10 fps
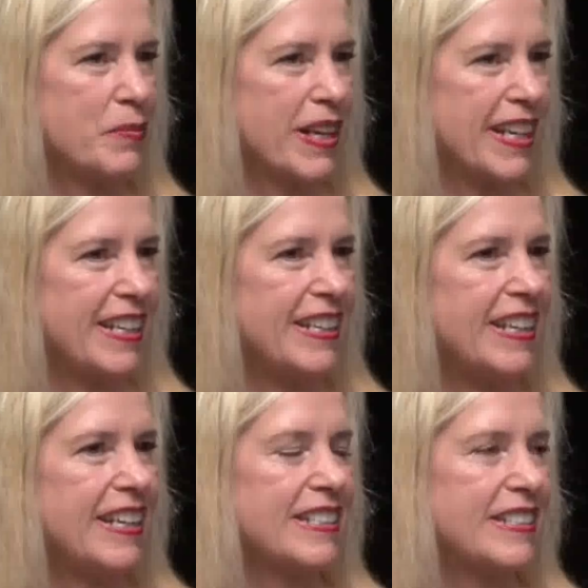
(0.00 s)
money,
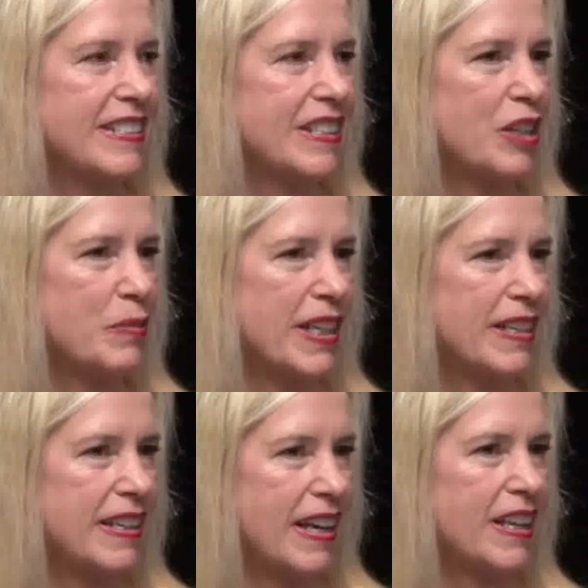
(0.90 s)
is this going to be a
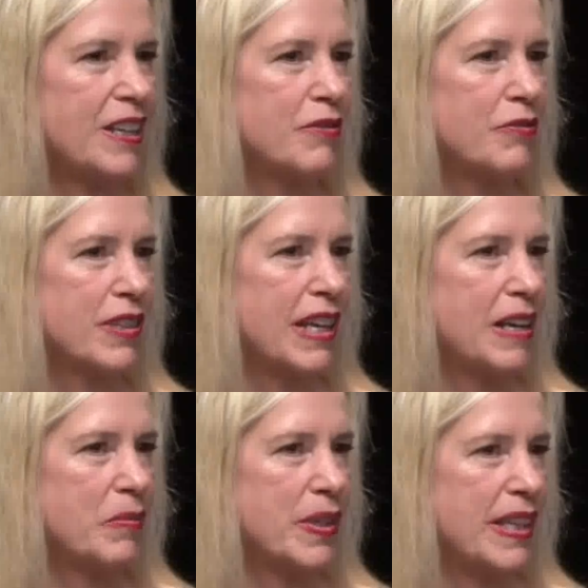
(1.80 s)
negative for
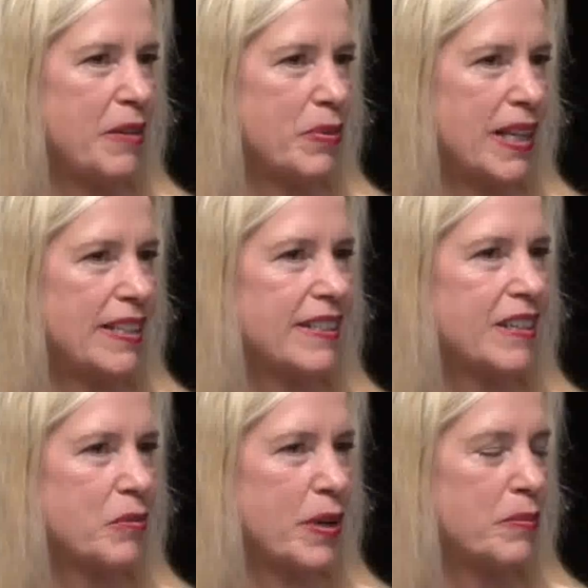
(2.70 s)
them when they plan to
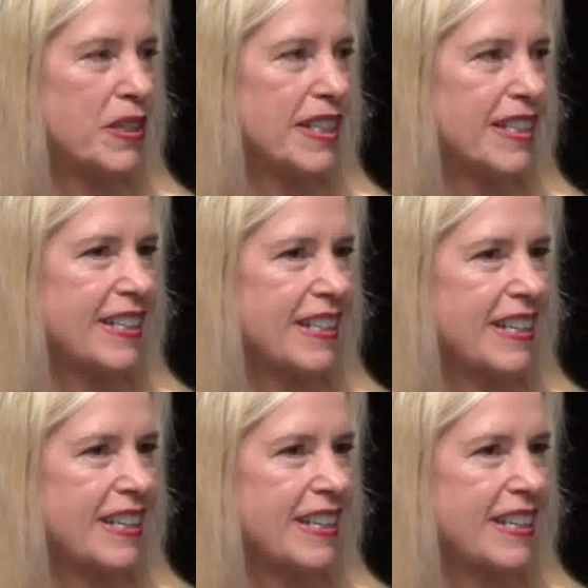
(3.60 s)
go public?